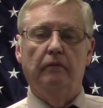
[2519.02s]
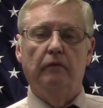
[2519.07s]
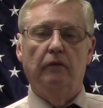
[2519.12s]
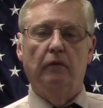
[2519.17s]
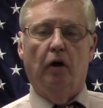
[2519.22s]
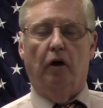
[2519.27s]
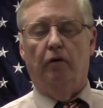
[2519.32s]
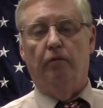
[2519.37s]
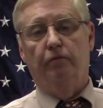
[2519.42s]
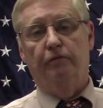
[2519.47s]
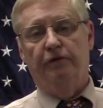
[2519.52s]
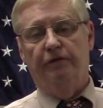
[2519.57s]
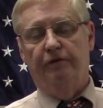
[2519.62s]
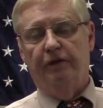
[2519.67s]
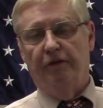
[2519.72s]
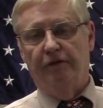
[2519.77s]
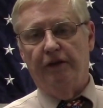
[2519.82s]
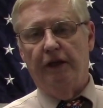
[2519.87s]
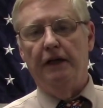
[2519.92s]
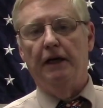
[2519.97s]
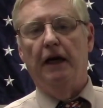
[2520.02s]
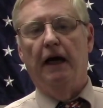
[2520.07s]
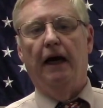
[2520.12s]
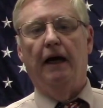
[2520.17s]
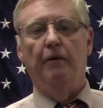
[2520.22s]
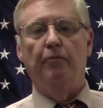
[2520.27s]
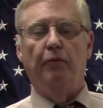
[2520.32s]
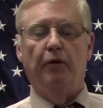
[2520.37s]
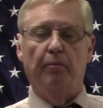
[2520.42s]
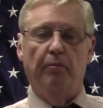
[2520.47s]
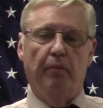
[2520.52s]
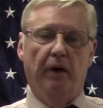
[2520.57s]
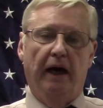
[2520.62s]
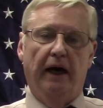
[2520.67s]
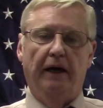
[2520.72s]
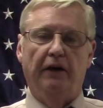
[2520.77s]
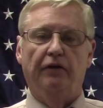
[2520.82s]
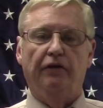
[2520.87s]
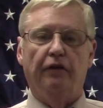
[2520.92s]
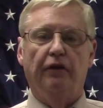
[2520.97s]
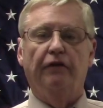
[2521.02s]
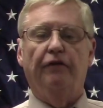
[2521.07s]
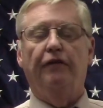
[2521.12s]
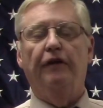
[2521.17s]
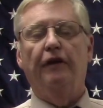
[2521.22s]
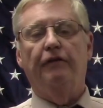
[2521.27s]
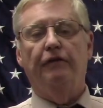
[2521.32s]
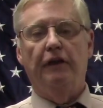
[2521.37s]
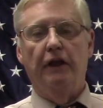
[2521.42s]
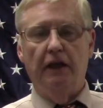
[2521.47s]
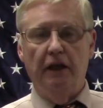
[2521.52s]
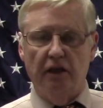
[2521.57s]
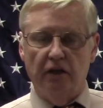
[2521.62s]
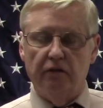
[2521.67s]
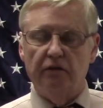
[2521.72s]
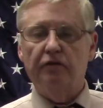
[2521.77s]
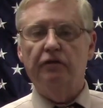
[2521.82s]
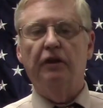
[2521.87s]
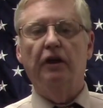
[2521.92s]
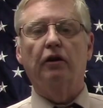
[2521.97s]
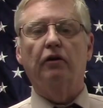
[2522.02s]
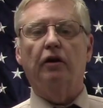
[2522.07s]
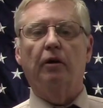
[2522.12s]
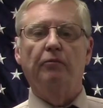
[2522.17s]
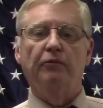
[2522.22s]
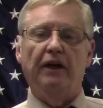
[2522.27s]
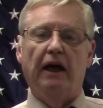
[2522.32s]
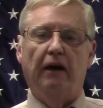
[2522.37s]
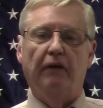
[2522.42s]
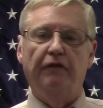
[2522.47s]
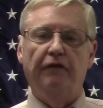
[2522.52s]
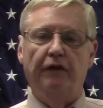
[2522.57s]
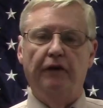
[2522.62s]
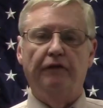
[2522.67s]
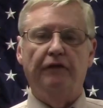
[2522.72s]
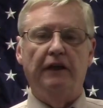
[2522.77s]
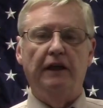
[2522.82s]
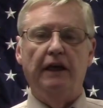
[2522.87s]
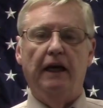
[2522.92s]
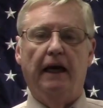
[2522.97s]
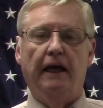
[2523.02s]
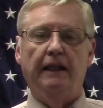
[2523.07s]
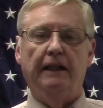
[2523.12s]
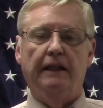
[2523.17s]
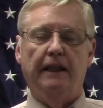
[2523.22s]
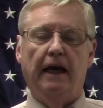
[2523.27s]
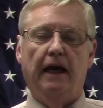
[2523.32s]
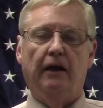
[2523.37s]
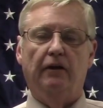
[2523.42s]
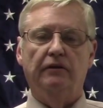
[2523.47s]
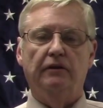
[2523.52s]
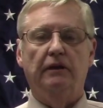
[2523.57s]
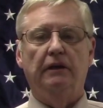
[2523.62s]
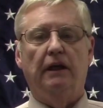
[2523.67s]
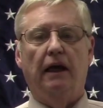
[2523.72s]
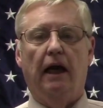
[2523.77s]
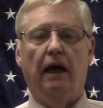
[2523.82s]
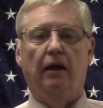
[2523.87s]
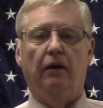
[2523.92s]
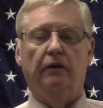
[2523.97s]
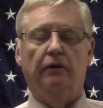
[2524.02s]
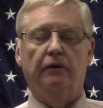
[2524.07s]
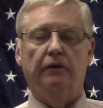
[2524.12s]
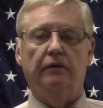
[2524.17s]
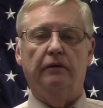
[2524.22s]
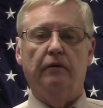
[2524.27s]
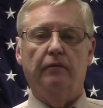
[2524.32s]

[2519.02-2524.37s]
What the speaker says: Or 59, but minus the 50, it still comes out $59,000.